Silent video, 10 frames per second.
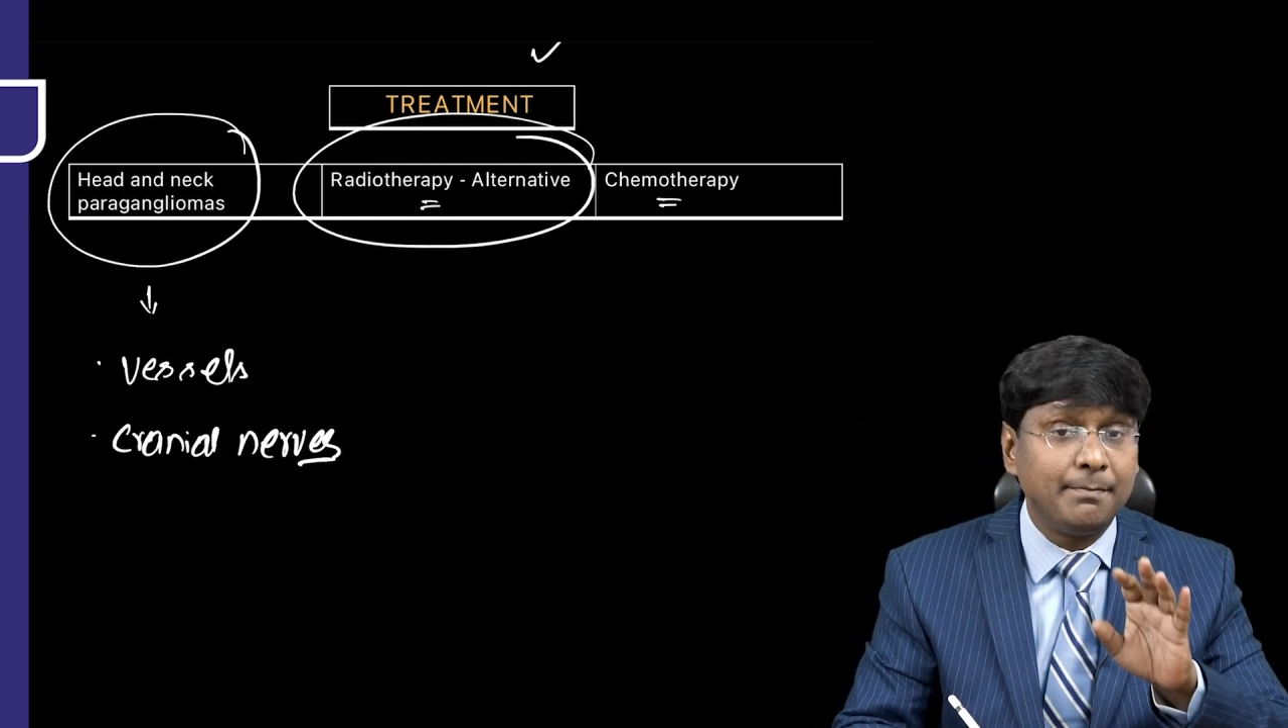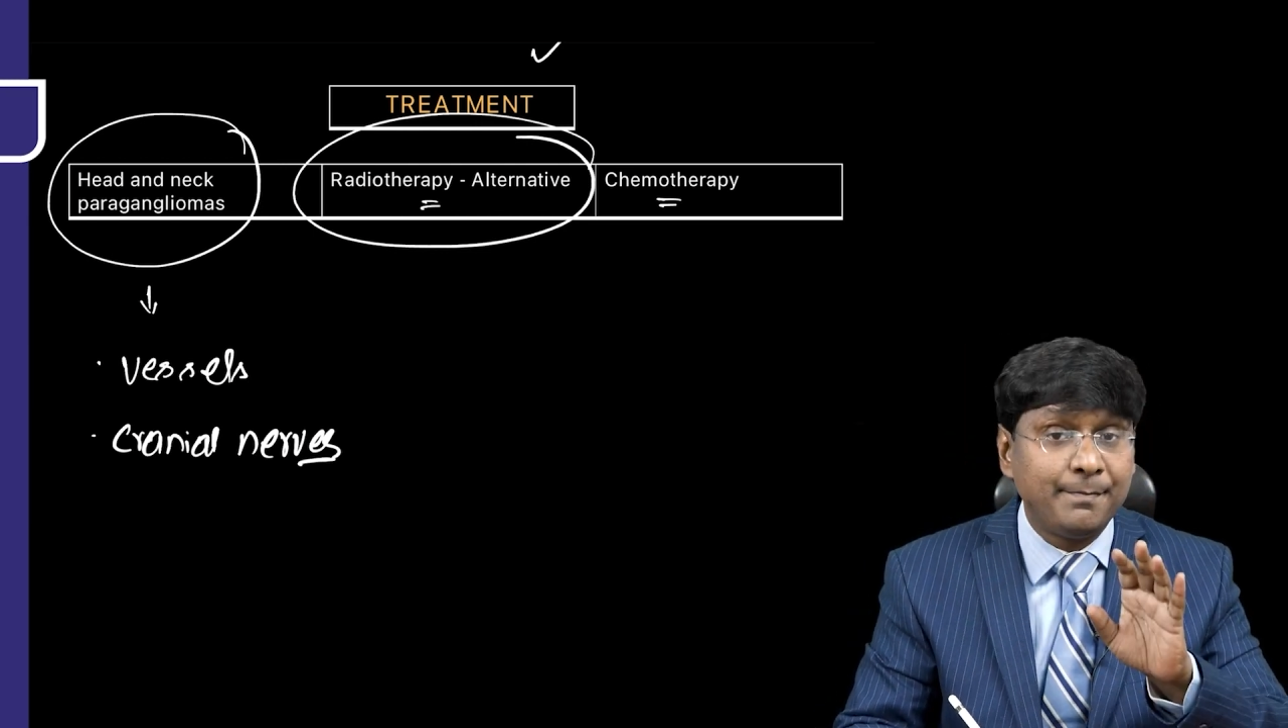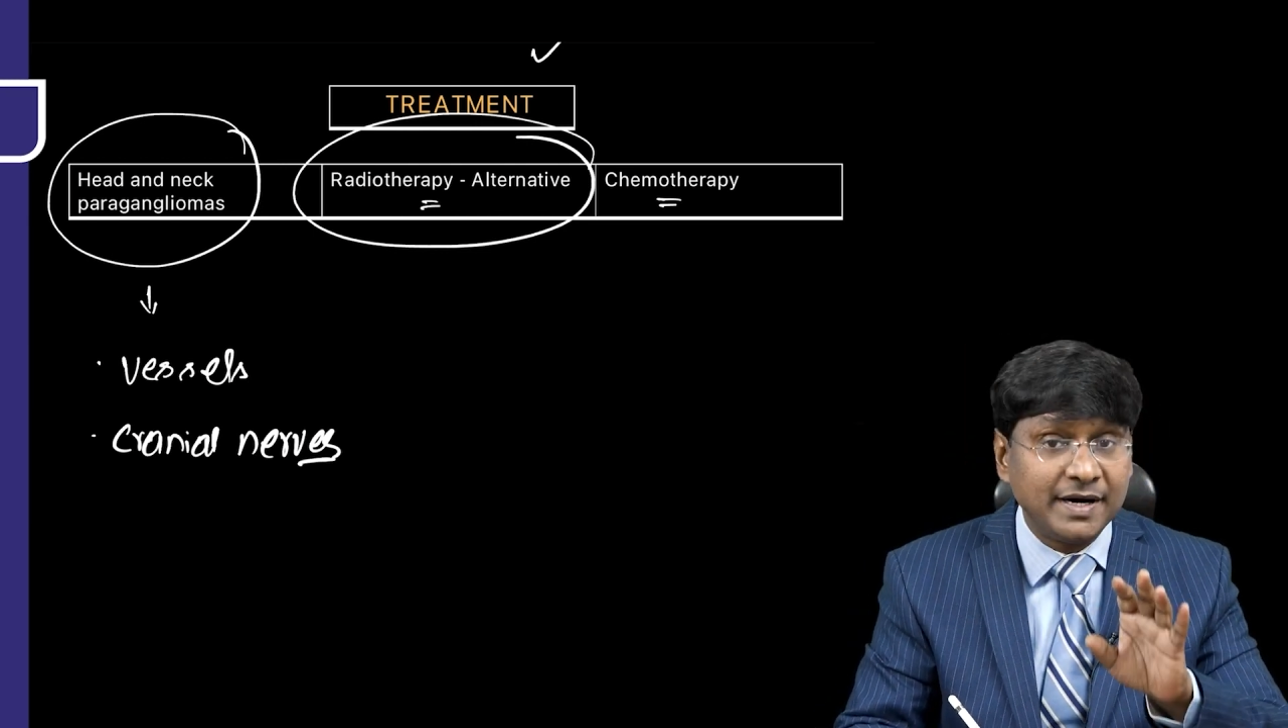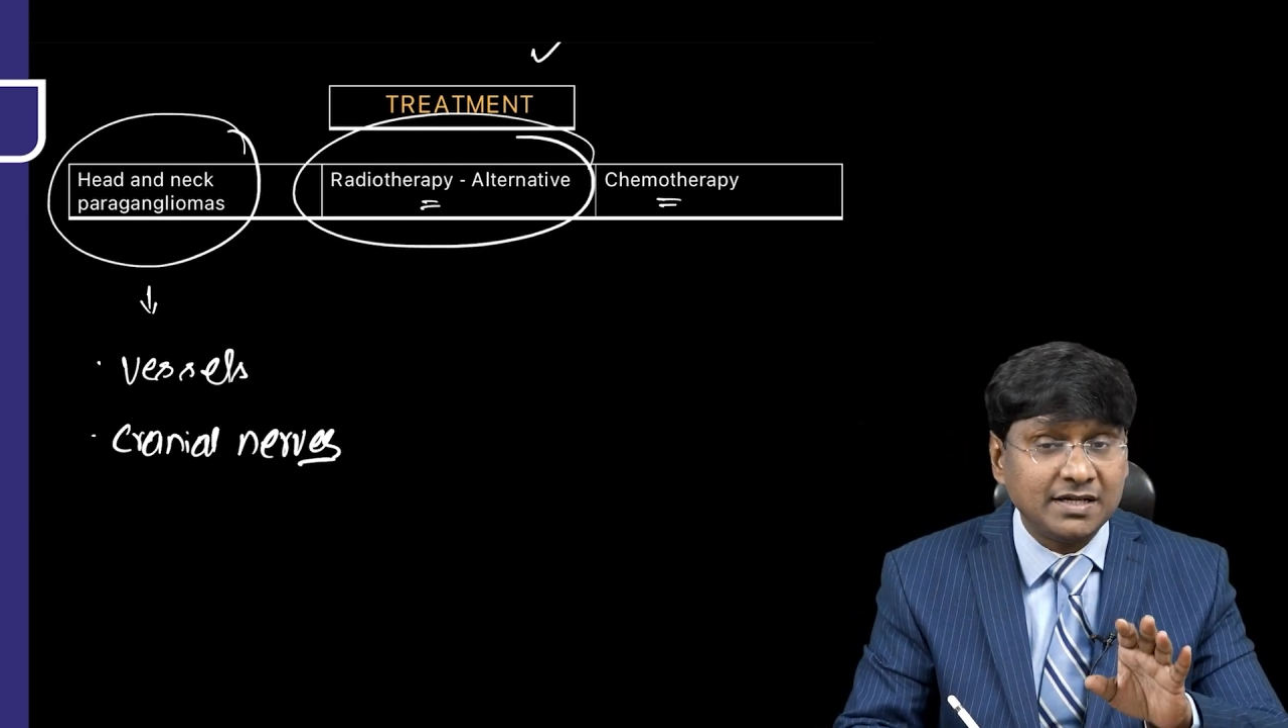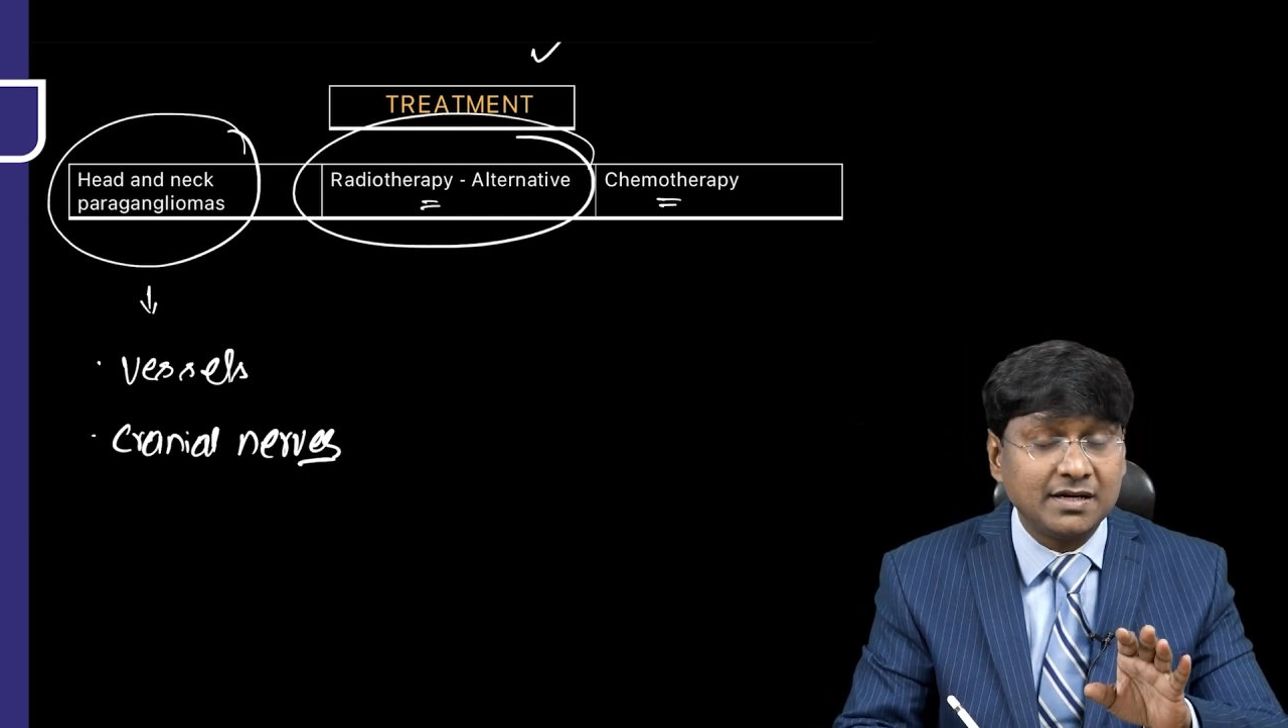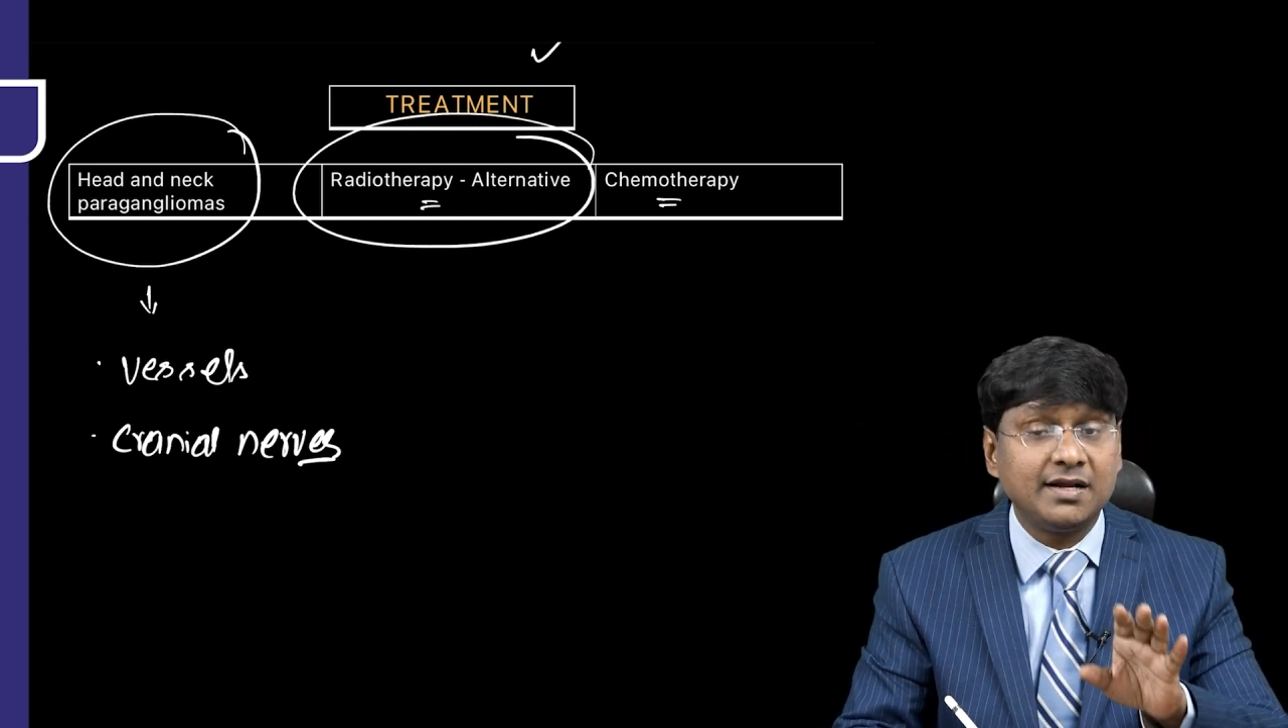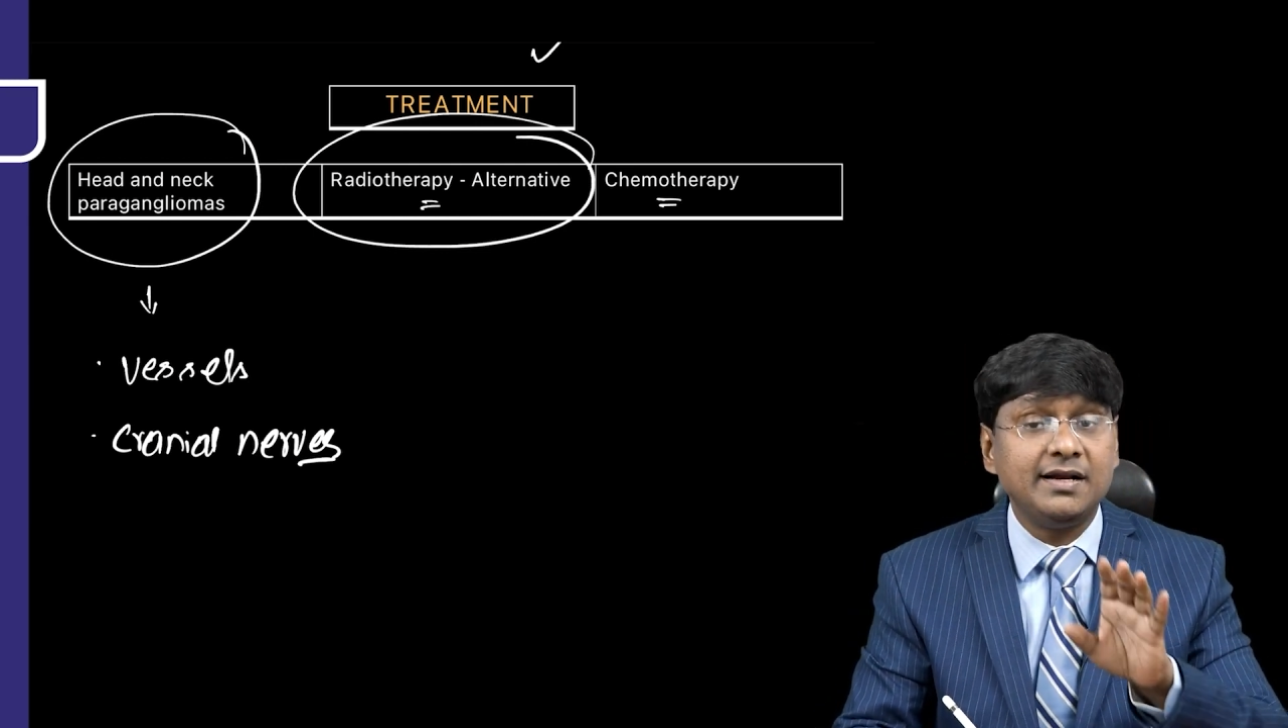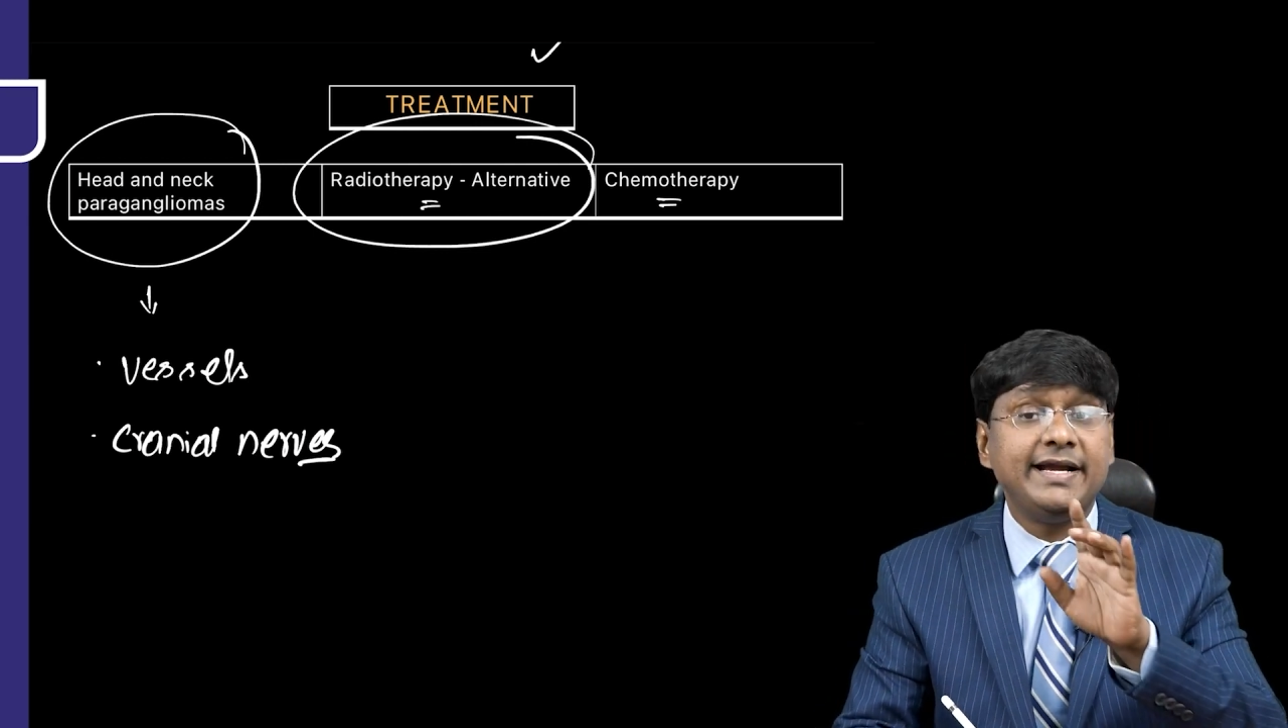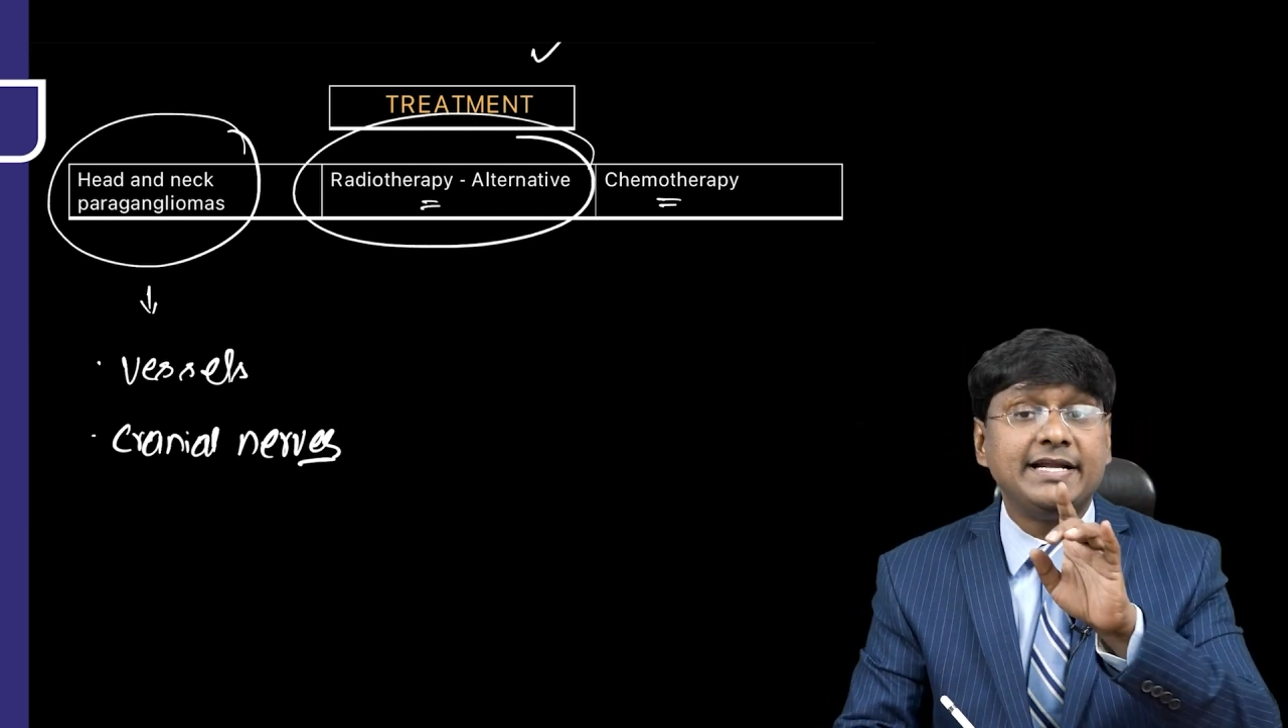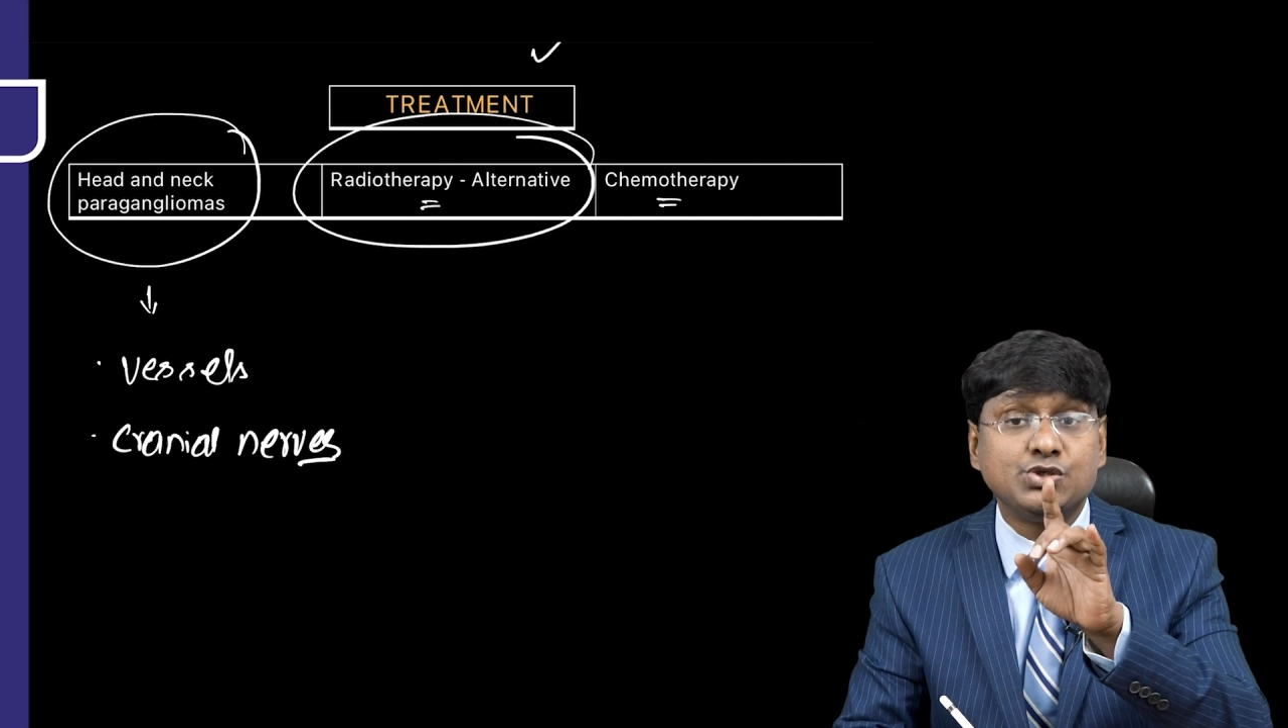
particularly it